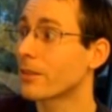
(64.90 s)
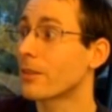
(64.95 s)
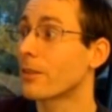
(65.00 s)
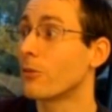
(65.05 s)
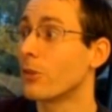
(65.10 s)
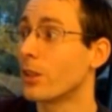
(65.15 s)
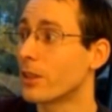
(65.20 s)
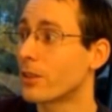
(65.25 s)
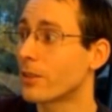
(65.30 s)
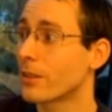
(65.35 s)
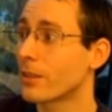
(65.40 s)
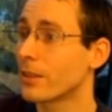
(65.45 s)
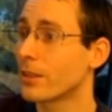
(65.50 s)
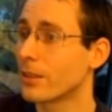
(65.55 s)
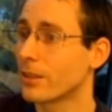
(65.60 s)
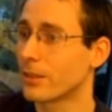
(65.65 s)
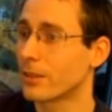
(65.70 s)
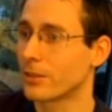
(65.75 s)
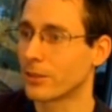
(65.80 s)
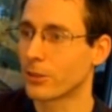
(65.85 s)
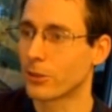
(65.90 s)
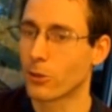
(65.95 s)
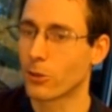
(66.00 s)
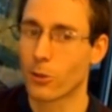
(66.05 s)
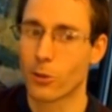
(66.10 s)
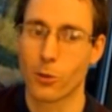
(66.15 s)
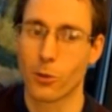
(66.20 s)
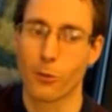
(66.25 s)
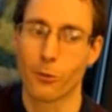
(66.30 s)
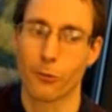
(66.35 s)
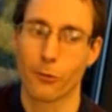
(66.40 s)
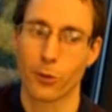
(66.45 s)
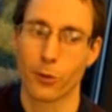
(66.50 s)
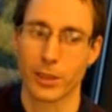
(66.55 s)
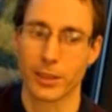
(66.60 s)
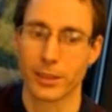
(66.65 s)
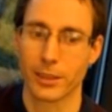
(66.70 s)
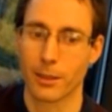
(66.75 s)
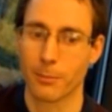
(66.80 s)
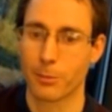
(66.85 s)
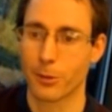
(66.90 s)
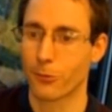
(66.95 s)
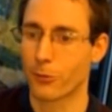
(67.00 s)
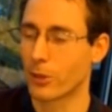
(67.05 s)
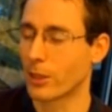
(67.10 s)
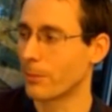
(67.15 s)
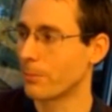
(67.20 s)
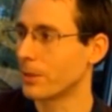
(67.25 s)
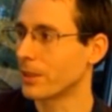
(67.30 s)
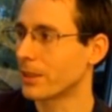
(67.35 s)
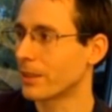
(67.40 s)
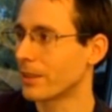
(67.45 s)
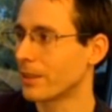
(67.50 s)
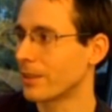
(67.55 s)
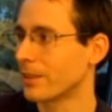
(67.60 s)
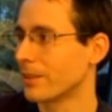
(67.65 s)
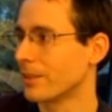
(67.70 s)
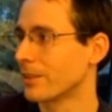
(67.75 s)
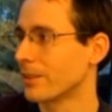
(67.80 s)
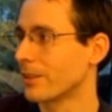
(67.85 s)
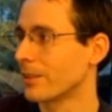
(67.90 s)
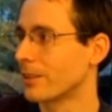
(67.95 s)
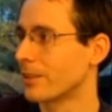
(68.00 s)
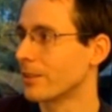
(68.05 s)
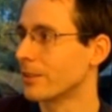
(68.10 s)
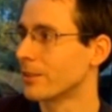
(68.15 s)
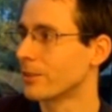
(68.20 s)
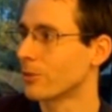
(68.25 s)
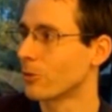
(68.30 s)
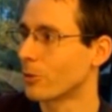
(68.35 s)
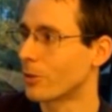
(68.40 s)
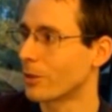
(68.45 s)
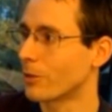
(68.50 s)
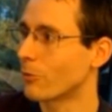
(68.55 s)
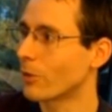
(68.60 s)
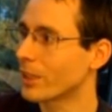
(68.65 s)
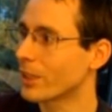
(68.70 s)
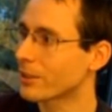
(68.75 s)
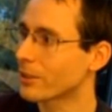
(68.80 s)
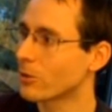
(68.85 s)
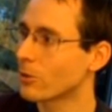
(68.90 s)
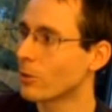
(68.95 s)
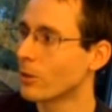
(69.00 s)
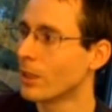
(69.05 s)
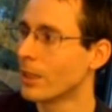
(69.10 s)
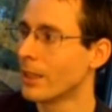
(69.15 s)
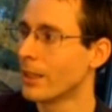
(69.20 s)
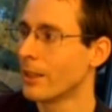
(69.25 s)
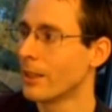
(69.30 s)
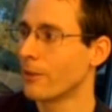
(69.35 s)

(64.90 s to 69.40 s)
eventually. So, for example, for applications such as search and rescue,